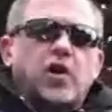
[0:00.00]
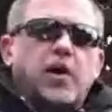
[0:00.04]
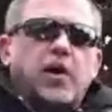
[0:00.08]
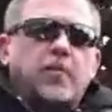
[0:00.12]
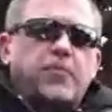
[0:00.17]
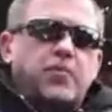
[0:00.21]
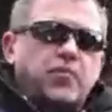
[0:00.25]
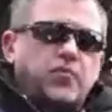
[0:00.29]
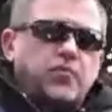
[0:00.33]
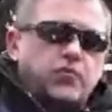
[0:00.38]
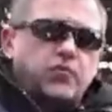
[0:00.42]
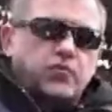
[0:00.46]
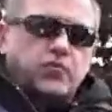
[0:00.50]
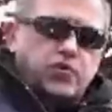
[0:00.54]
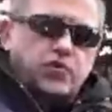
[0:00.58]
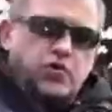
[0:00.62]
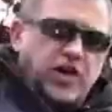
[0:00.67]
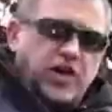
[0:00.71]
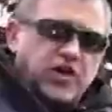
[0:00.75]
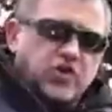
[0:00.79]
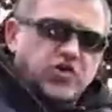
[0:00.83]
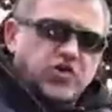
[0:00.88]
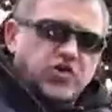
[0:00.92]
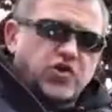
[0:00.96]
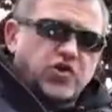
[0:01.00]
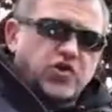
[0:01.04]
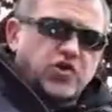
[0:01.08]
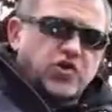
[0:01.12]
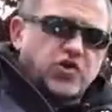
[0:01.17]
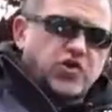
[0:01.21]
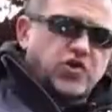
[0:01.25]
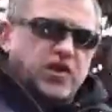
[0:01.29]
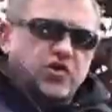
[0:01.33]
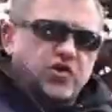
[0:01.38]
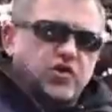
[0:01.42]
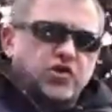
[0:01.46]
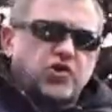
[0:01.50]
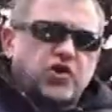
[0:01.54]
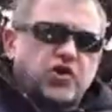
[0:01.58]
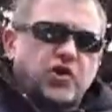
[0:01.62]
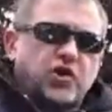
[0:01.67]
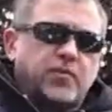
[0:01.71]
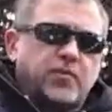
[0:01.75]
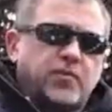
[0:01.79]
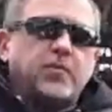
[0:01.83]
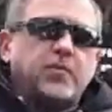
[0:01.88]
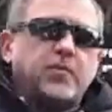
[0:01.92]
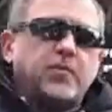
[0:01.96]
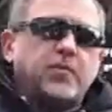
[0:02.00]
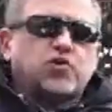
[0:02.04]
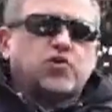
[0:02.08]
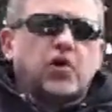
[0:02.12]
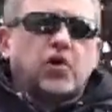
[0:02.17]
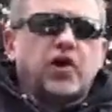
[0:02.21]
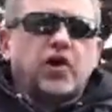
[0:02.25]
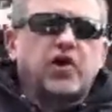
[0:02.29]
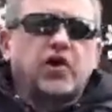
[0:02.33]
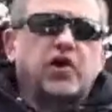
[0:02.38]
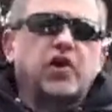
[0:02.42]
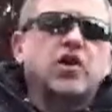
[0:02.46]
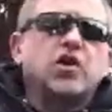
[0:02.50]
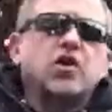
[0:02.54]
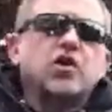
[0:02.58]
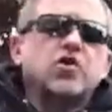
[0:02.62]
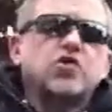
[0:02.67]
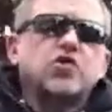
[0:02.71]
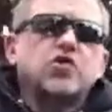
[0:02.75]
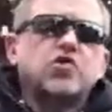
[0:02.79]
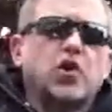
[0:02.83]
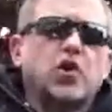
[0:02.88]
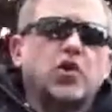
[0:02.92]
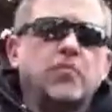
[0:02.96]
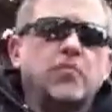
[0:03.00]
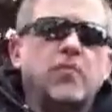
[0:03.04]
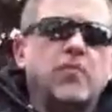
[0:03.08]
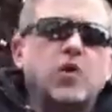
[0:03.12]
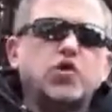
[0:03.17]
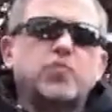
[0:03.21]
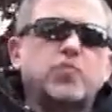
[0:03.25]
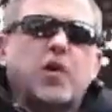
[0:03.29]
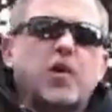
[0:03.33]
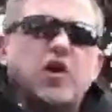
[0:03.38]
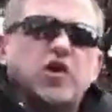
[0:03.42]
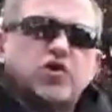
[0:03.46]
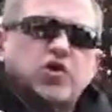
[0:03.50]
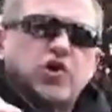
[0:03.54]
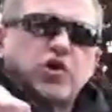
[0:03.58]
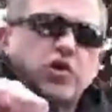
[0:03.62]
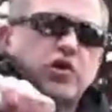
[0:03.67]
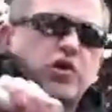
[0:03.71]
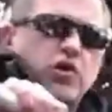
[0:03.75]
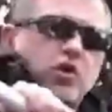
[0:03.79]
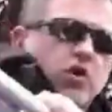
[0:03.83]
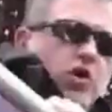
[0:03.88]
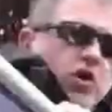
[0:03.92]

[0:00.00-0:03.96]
up translating into some type of strike. So most basic,